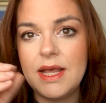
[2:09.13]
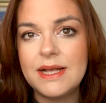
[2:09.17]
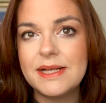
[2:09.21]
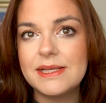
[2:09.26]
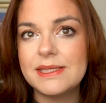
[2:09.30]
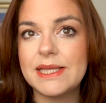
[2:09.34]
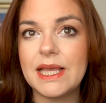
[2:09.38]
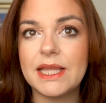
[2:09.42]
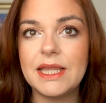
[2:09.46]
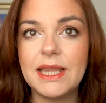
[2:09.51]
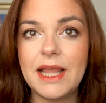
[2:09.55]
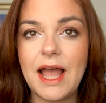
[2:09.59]

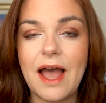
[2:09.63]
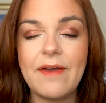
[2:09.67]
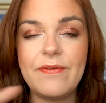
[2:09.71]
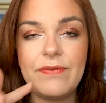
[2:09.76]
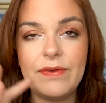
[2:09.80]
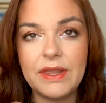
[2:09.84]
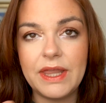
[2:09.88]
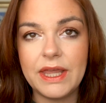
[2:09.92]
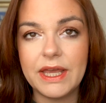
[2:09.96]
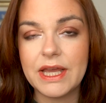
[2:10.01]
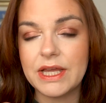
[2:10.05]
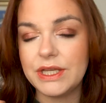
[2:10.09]
suddenly I
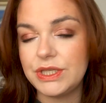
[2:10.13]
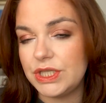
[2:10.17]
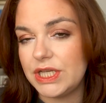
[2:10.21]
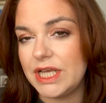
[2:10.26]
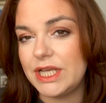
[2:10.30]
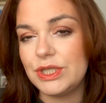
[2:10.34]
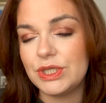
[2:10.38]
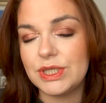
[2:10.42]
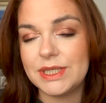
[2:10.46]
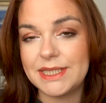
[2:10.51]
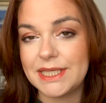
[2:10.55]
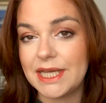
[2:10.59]
feel like I
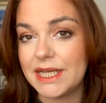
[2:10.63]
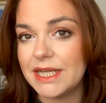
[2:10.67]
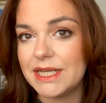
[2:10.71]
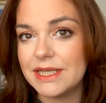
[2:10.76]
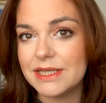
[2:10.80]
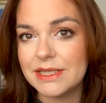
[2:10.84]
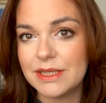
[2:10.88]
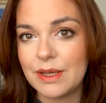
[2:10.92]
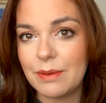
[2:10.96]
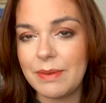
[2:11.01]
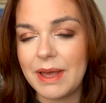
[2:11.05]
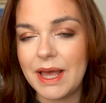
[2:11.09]
changed the
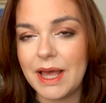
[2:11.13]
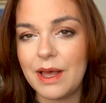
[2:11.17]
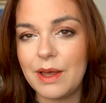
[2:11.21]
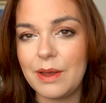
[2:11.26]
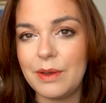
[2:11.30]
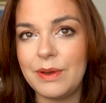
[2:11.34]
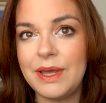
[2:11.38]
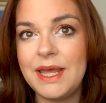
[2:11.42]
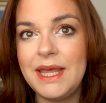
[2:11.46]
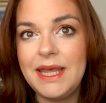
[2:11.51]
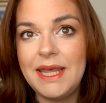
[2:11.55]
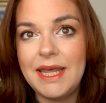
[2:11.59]
settings
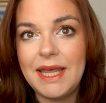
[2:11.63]
somehow